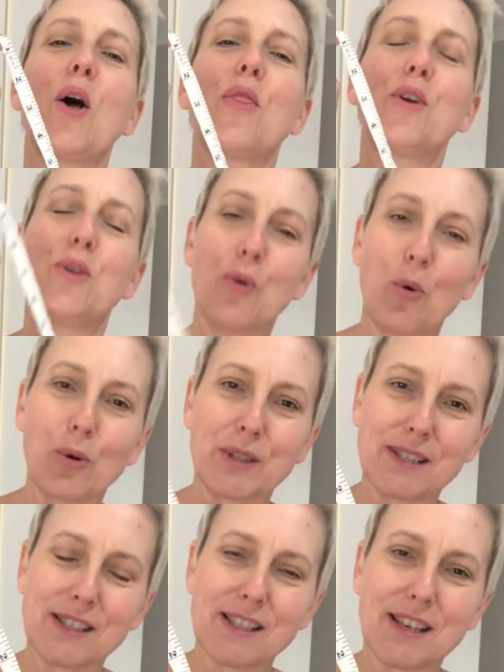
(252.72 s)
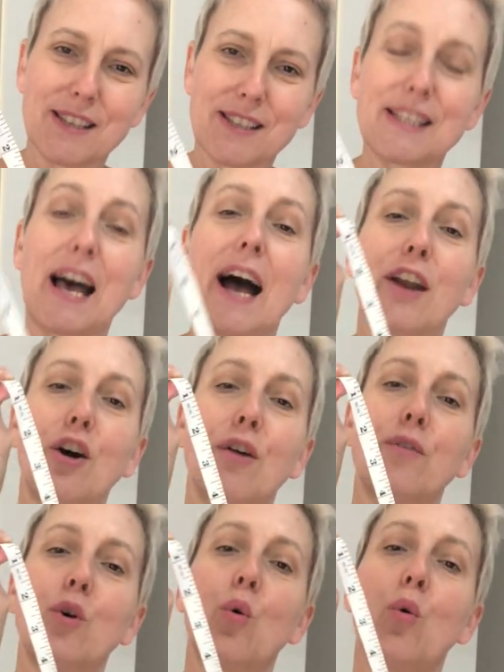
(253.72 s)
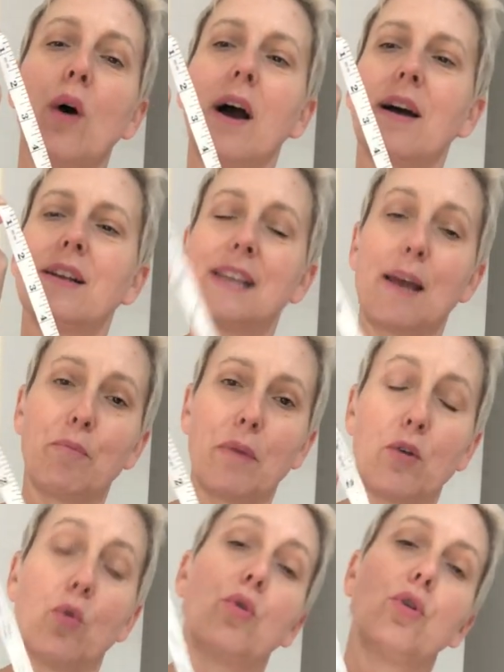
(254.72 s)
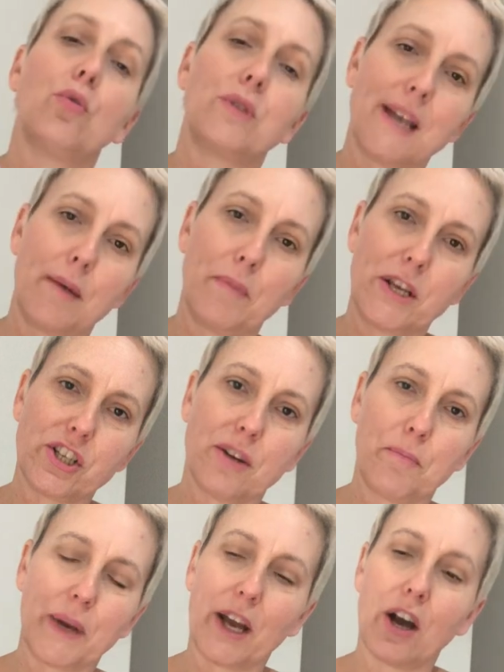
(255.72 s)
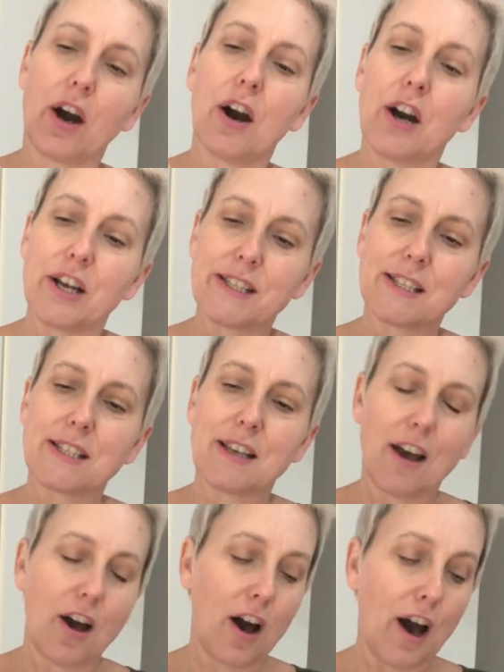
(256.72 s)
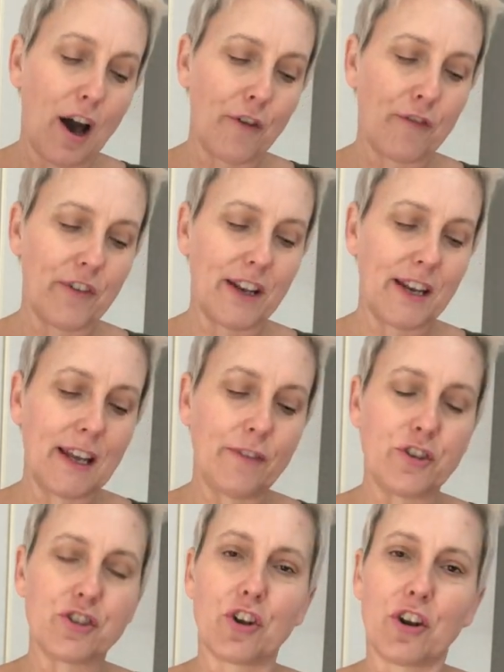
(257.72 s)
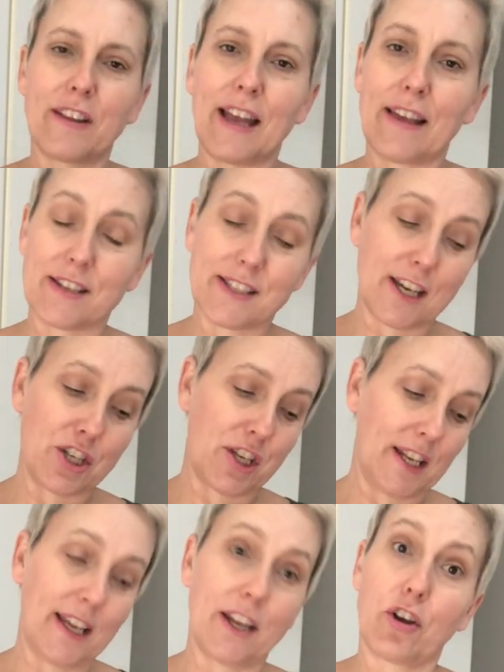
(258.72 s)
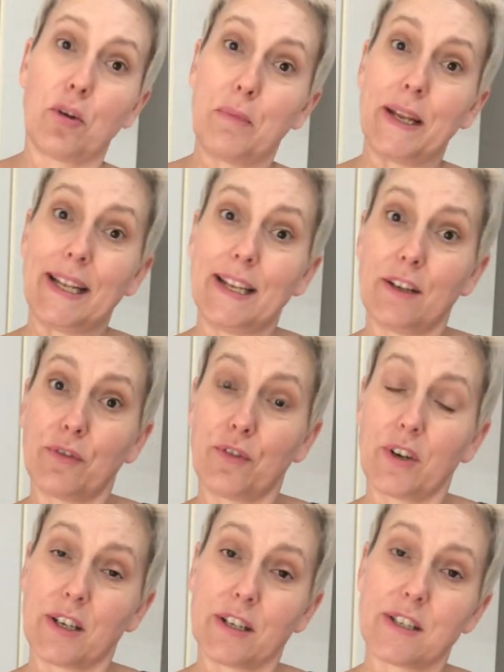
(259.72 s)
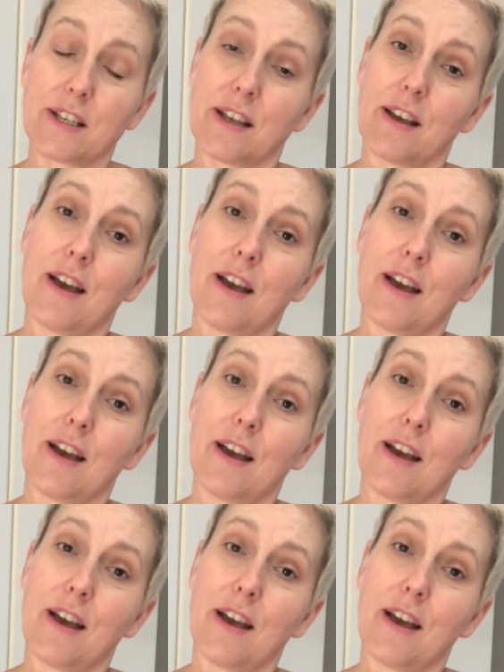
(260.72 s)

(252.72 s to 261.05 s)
the north side of your tape measure, because often if you start on the other side, you're going to get a completely different